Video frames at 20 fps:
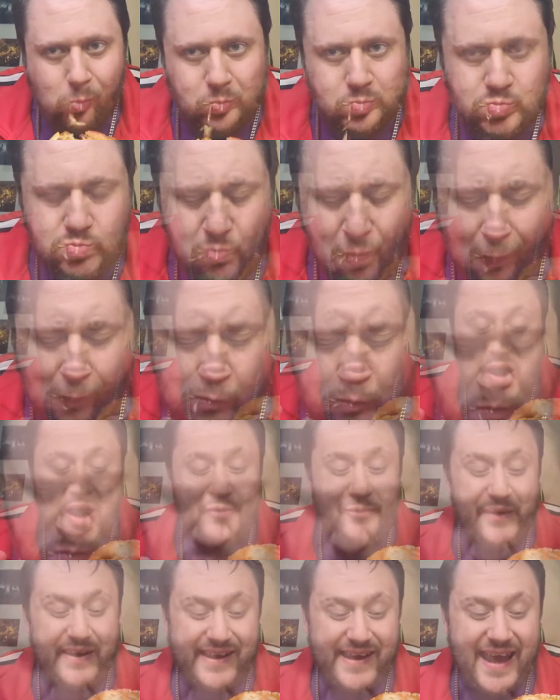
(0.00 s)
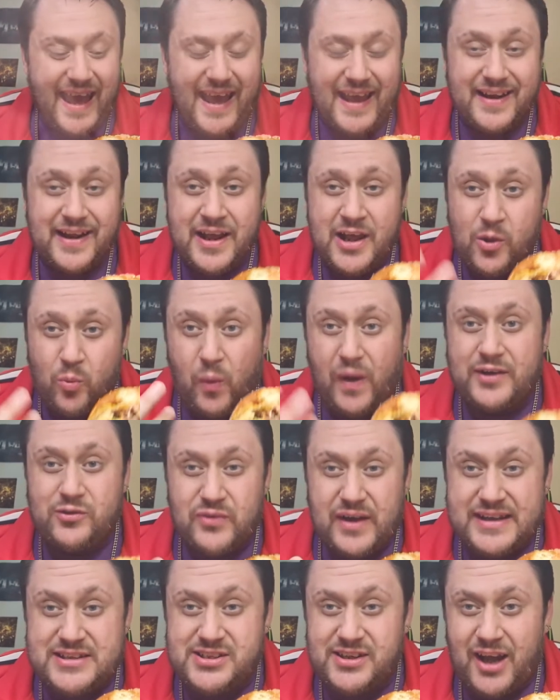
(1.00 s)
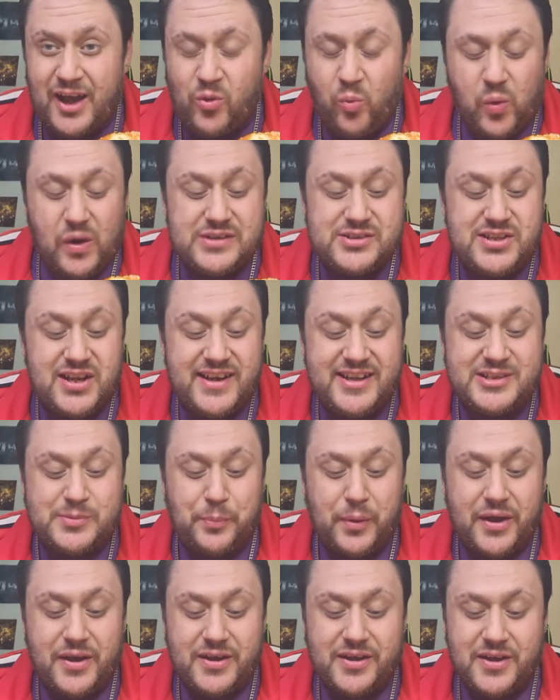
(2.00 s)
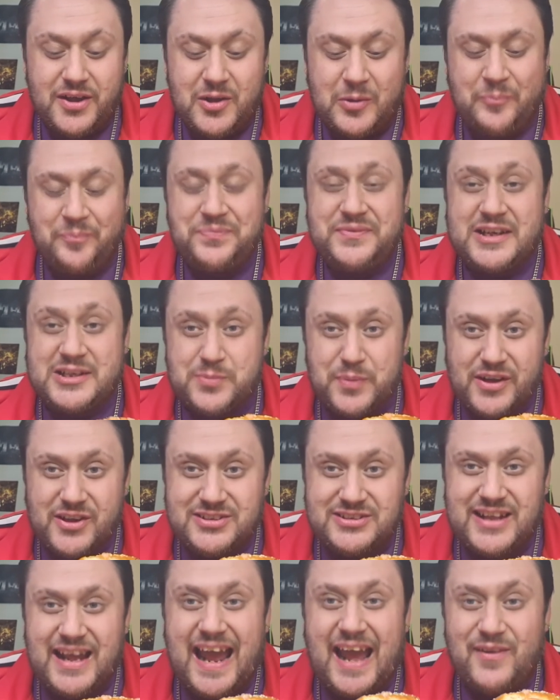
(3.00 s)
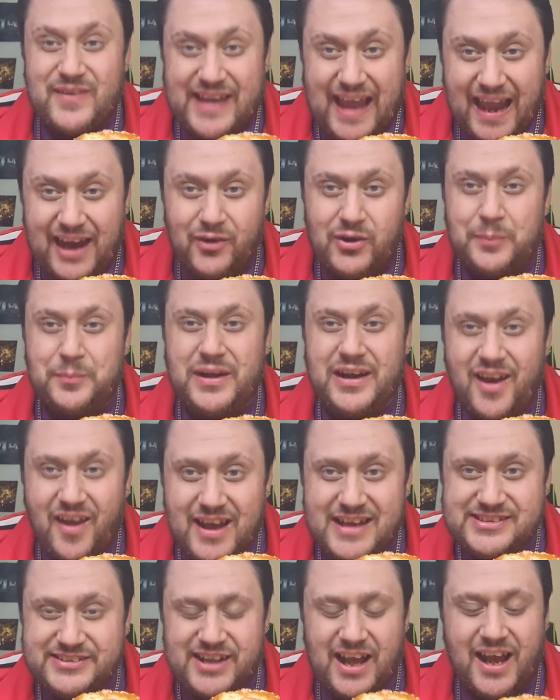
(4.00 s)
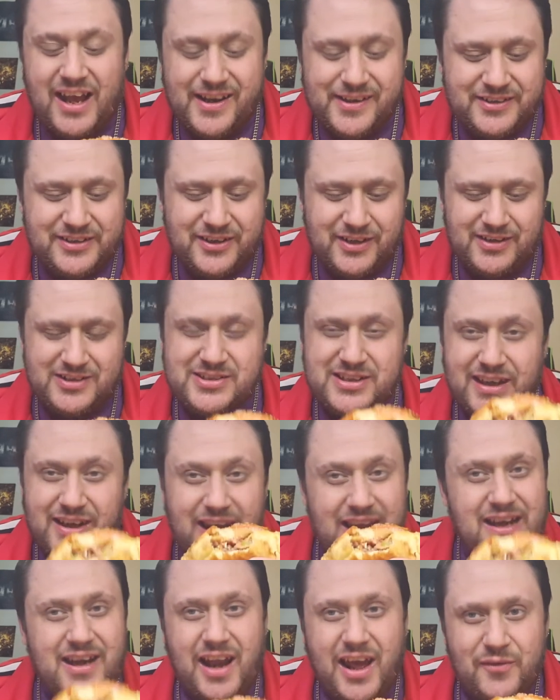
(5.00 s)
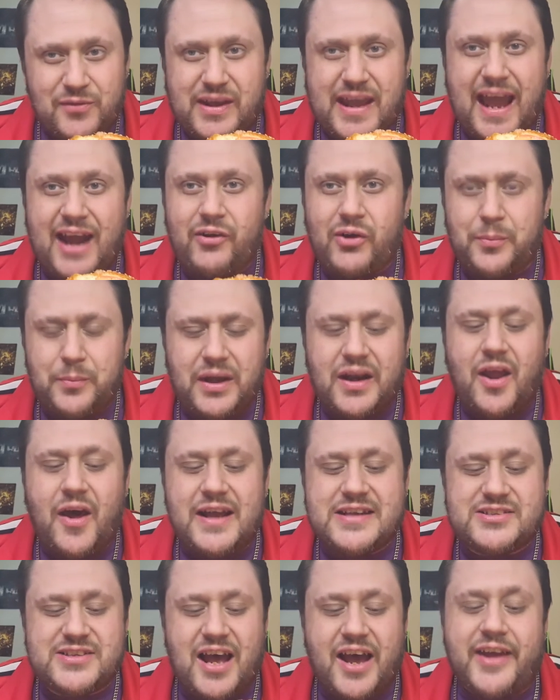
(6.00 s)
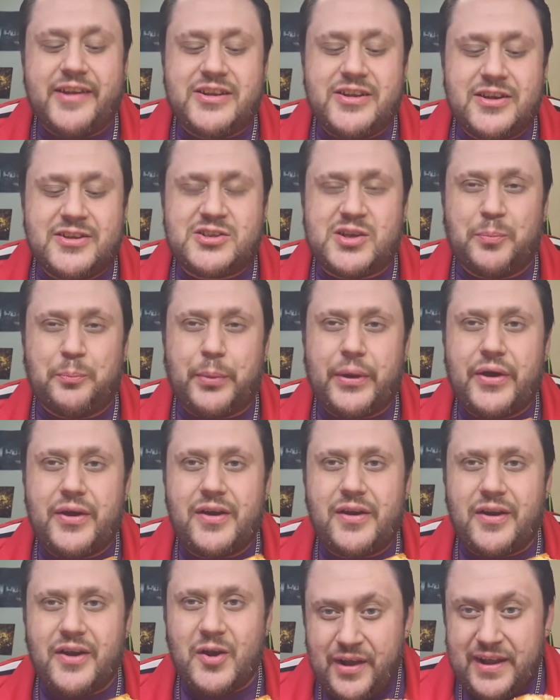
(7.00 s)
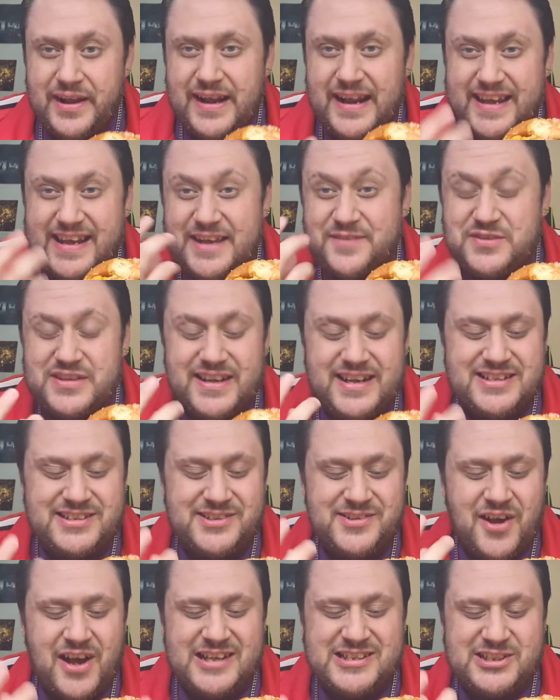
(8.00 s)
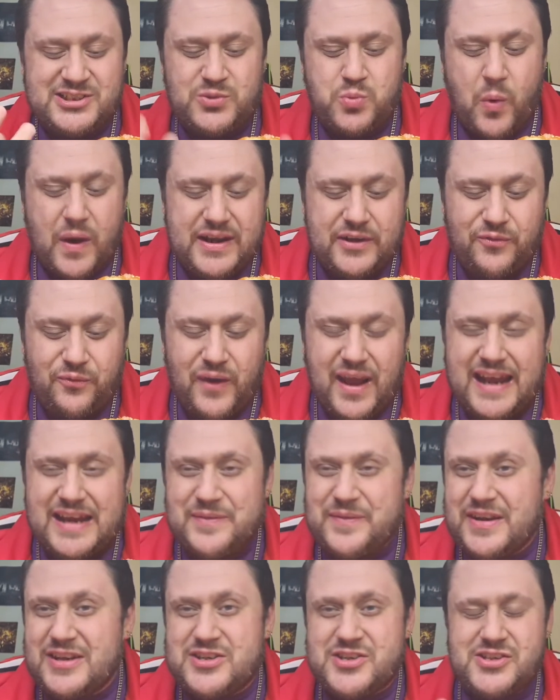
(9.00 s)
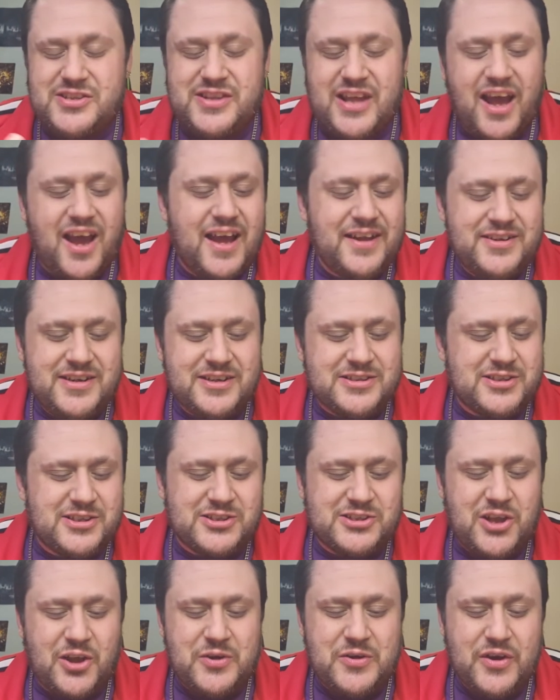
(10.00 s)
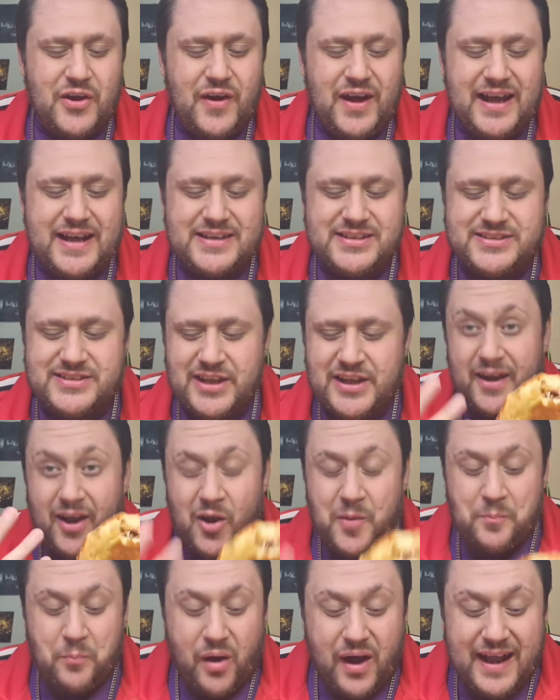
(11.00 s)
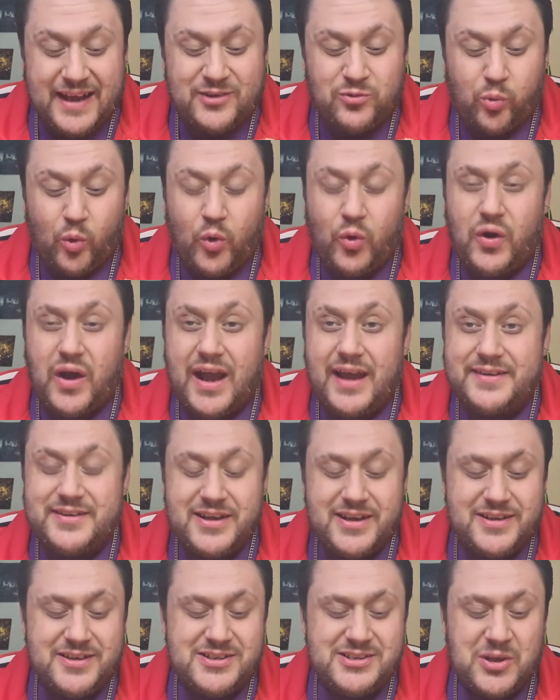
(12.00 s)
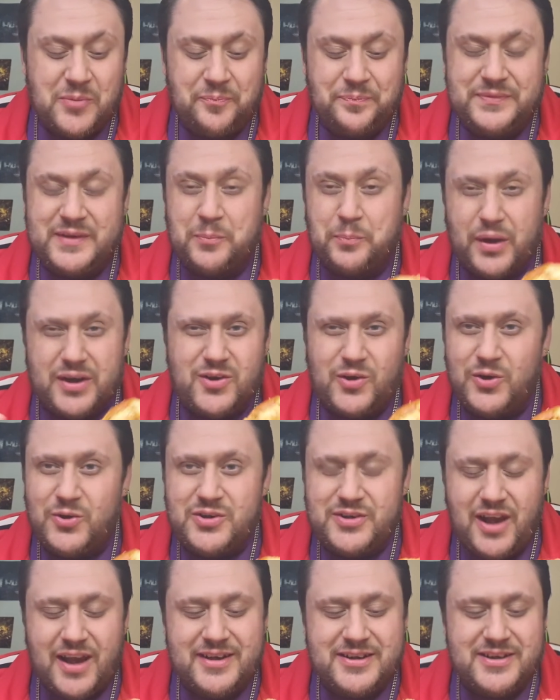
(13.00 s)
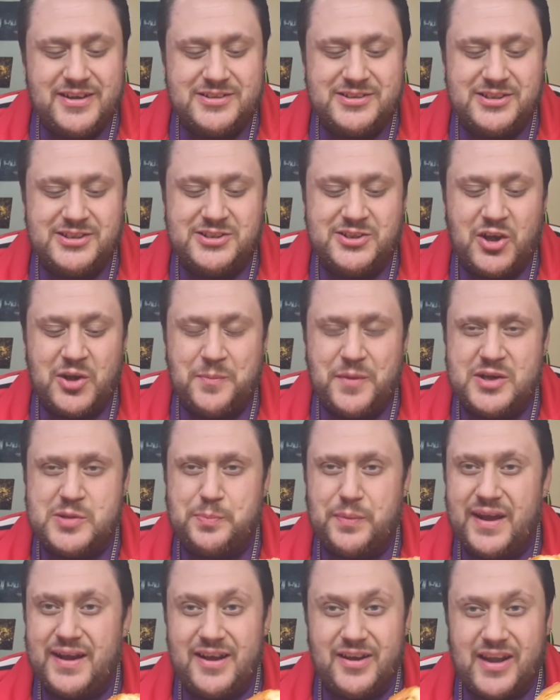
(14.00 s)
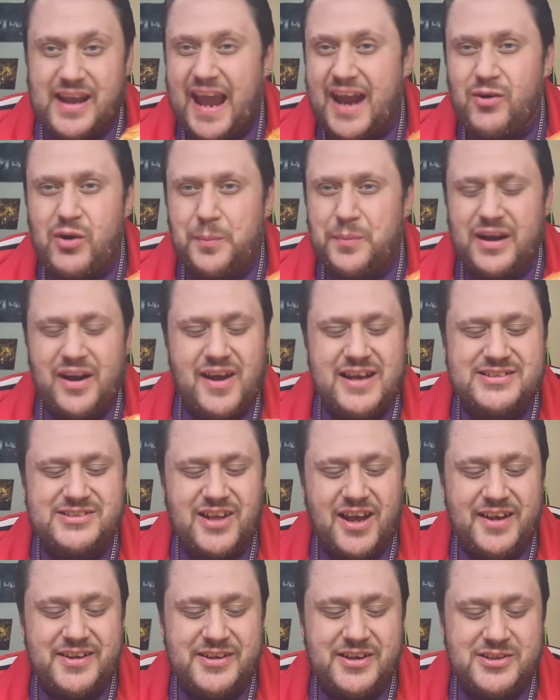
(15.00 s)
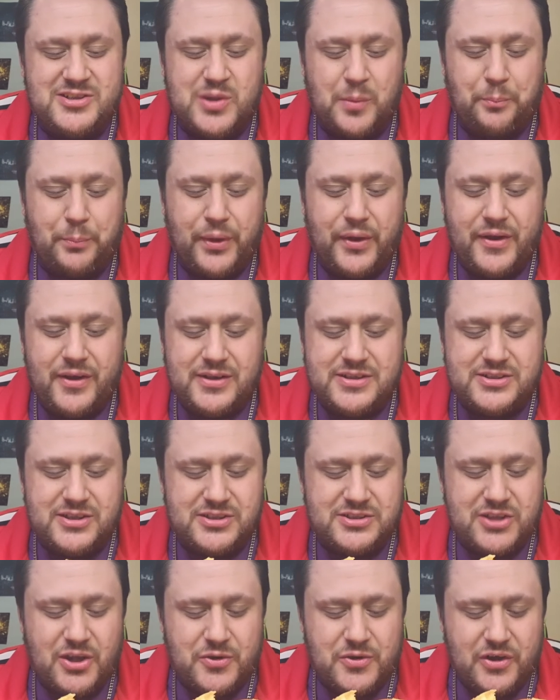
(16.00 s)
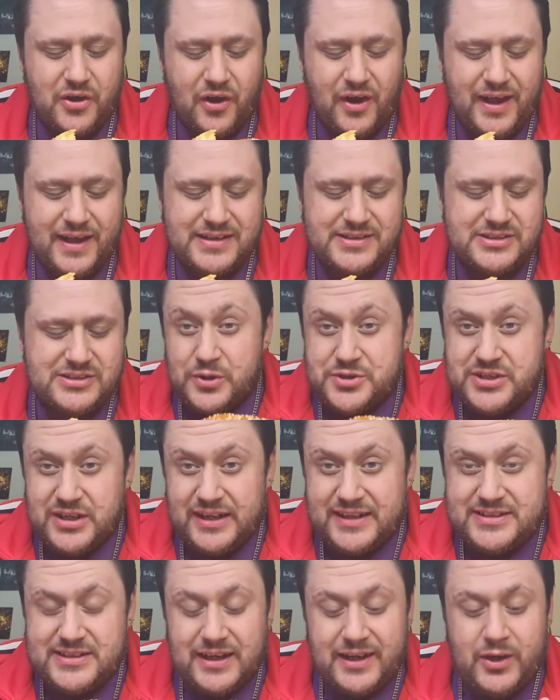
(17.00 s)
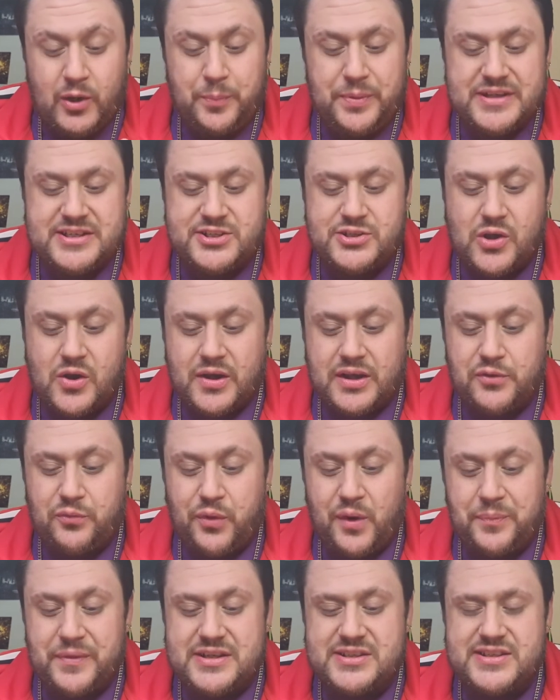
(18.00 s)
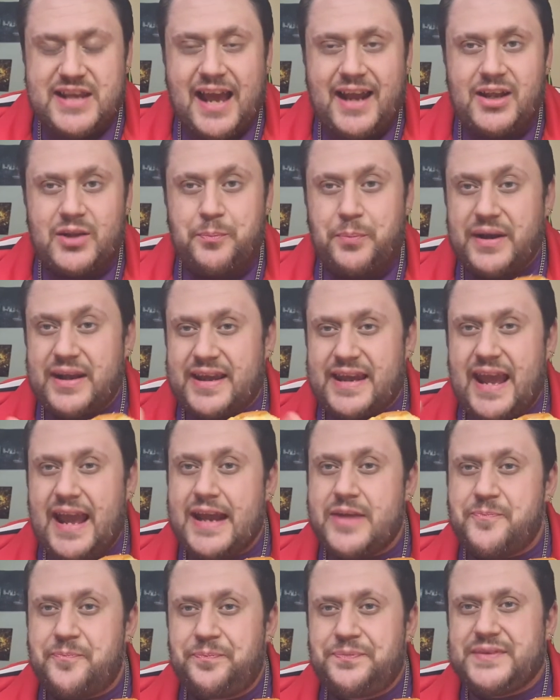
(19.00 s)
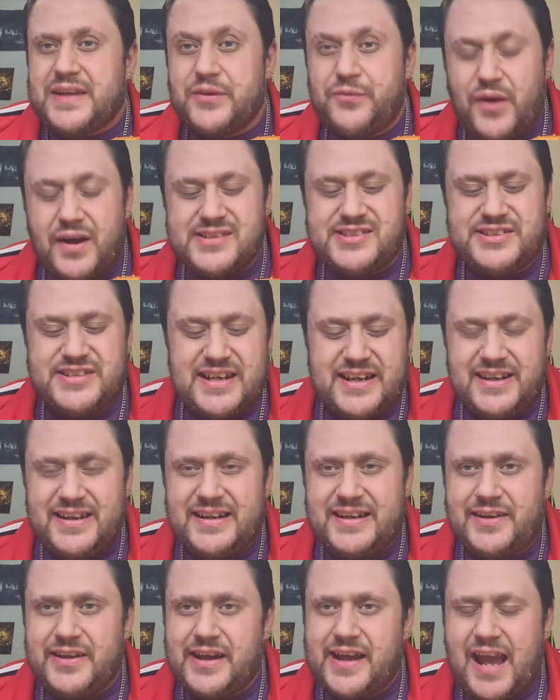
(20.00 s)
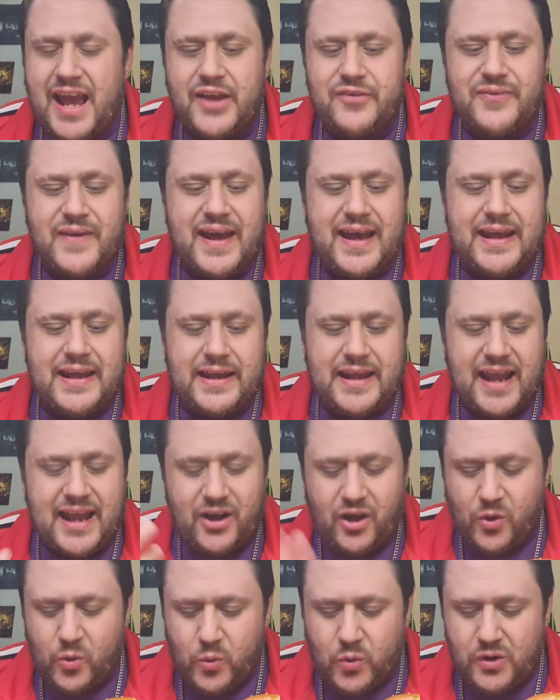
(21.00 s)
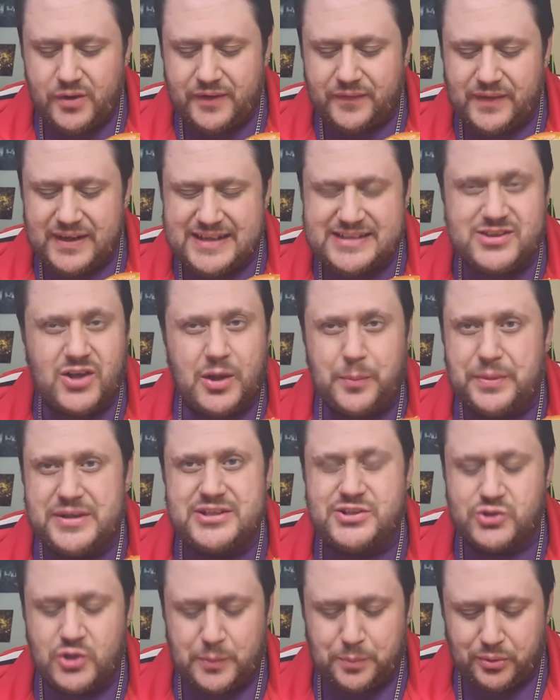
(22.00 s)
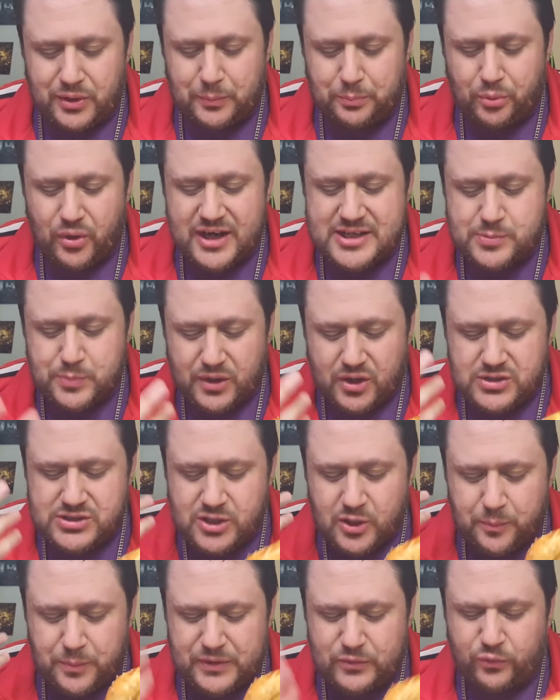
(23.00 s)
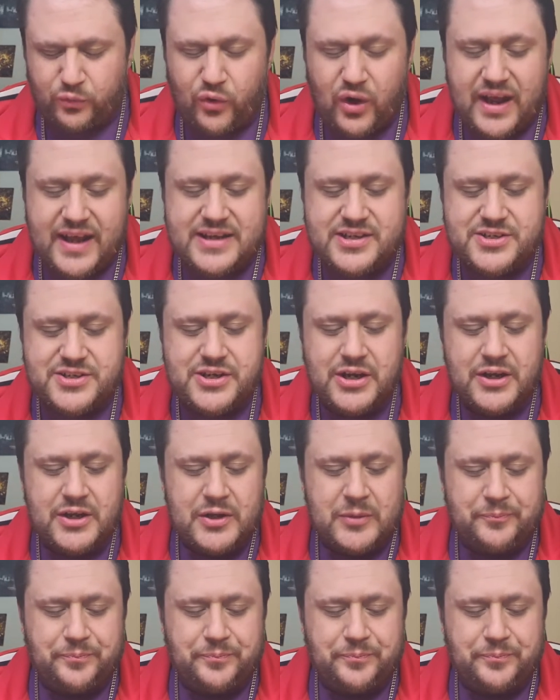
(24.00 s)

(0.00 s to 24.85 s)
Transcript: And how could I forget? One reason I wanted this burger is because they have caramelized onions, and I love caramelized onions and burger. It gives it this nice sweet flavor. Just the onions are so nice. I don't mind raw onions, but cooked onions are so much better. Caramelized onions and burgers are so nice. Fortunately, it's a little bit soggy from the salad, but again, if I was sitting in a cafe and I ordered this, I'd be super impressed because it'd be fresh.